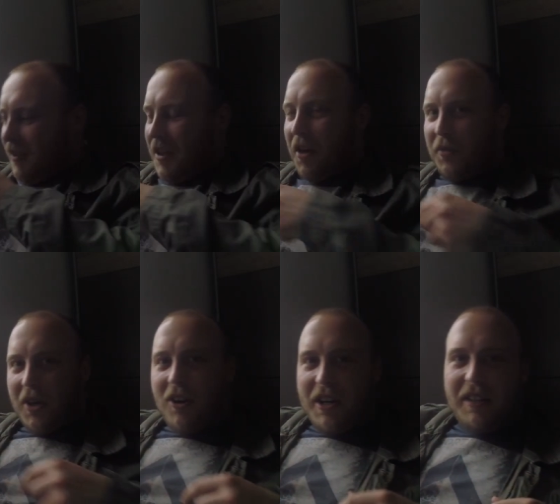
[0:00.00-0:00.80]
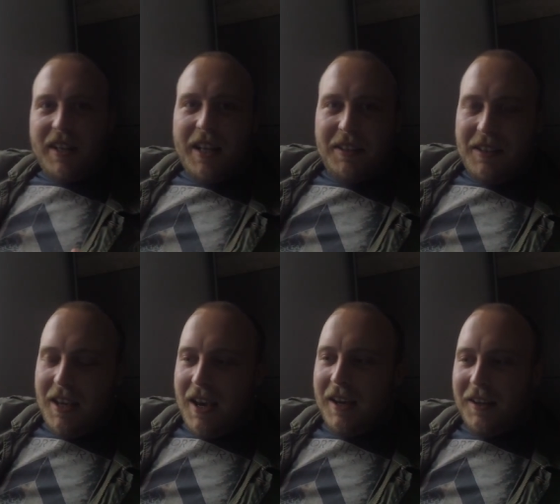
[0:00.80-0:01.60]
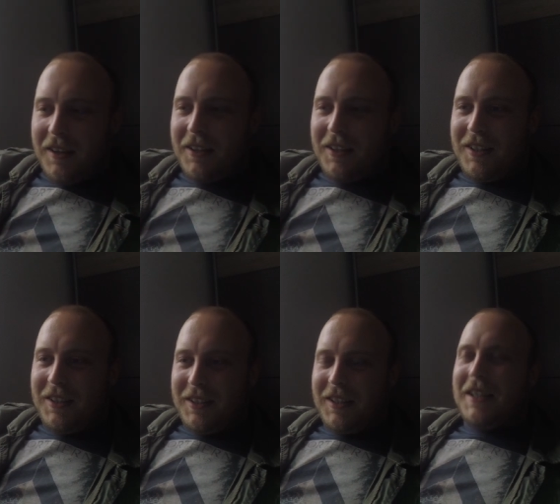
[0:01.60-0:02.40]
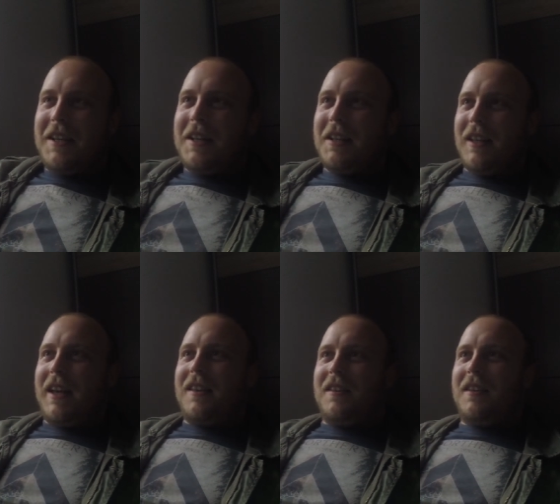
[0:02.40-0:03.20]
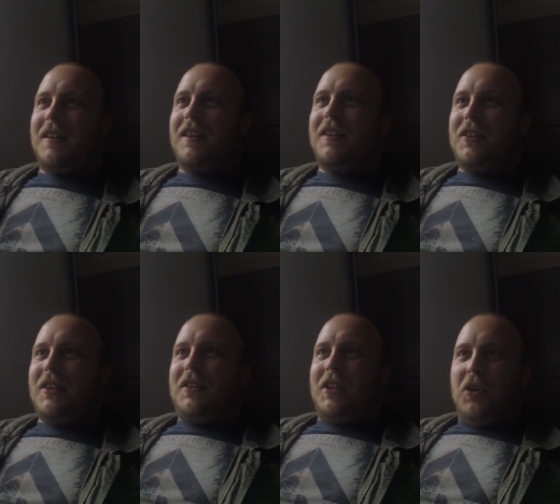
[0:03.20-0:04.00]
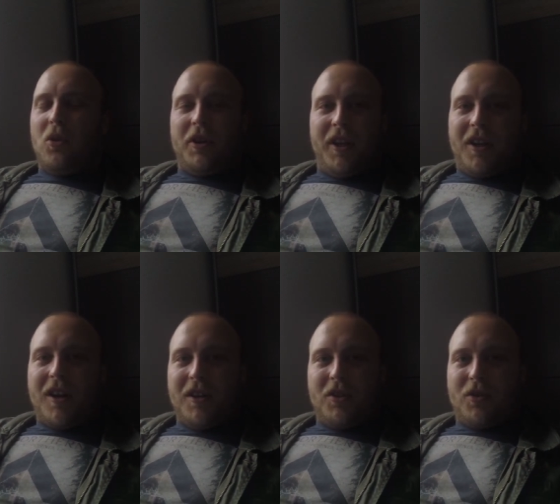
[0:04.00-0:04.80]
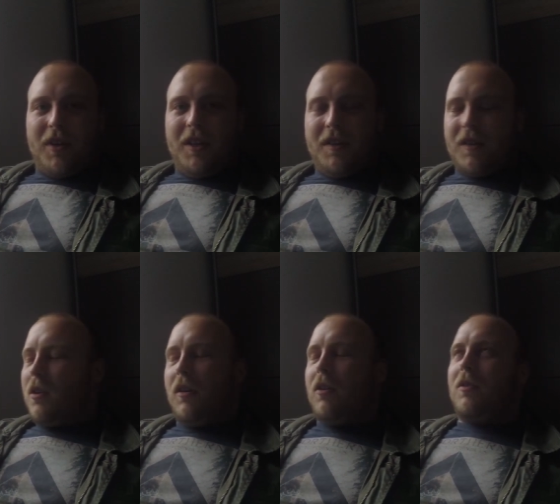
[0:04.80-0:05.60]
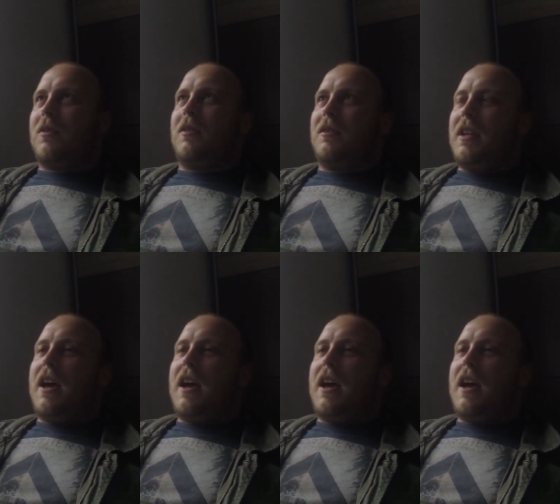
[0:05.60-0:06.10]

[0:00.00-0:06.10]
Yeah, regarding that, yeah, like the Nordic countries the